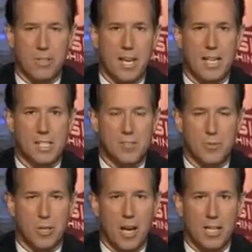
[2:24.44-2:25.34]
taxes
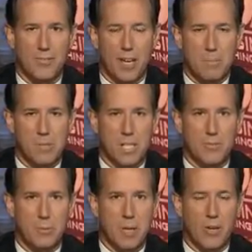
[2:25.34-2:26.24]
for 95%
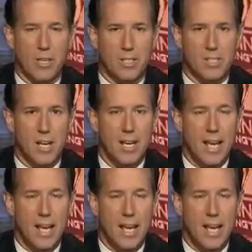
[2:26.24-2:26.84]
of Americans.